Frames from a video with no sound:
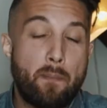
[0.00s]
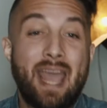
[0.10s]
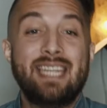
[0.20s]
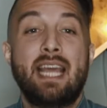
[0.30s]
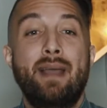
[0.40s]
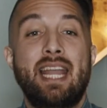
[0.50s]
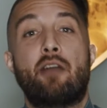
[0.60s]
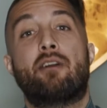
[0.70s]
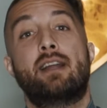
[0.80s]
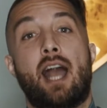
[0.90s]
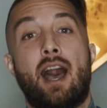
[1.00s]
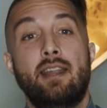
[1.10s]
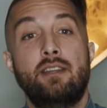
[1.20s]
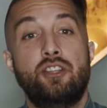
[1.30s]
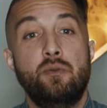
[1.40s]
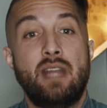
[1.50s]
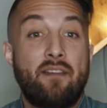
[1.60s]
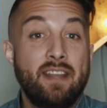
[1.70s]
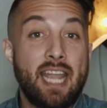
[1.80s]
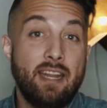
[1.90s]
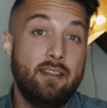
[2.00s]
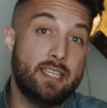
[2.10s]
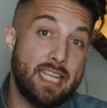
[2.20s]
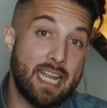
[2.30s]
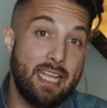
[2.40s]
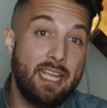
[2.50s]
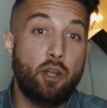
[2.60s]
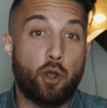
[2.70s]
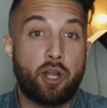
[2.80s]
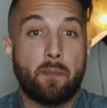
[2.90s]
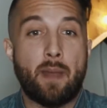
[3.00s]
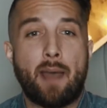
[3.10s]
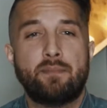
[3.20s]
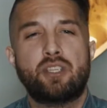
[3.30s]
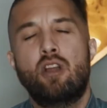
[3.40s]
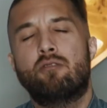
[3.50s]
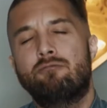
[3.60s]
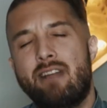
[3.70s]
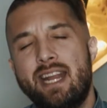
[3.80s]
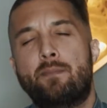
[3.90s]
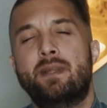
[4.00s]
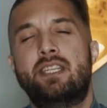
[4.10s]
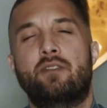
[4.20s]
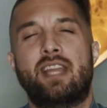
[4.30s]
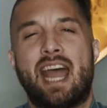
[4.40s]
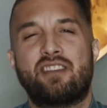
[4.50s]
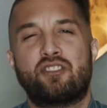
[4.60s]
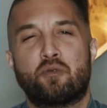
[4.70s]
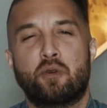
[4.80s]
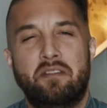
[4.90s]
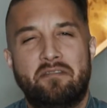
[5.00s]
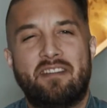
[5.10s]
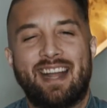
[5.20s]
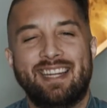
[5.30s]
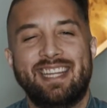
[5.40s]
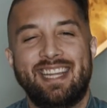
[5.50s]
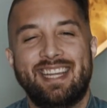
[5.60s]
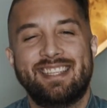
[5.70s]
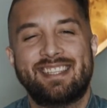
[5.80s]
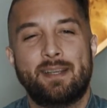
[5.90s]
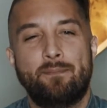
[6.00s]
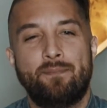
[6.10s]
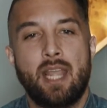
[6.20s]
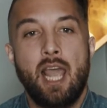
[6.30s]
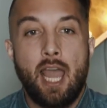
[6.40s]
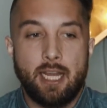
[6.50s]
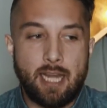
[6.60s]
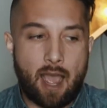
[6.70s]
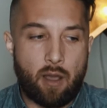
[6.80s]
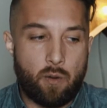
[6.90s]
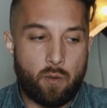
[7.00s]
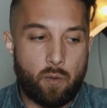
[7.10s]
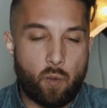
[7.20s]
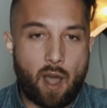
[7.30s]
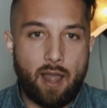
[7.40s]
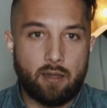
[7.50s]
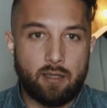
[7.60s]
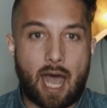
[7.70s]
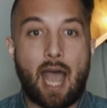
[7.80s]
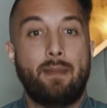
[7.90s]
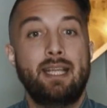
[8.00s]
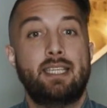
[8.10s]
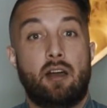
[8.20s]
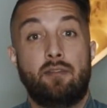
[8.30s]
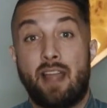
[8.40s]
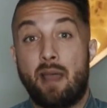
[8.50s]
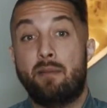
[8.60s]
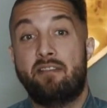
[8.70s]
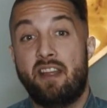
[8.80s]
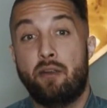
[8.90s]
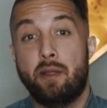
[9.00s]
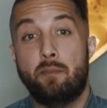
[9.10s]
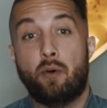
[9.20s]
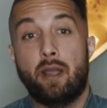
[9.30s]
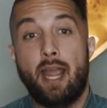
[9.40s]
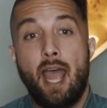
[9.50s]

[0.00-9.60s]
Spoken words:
pandemic-era guide to navigating the dating and hookup apps right up until the asteroid finally hits. Now, while I myself am a fairy boy,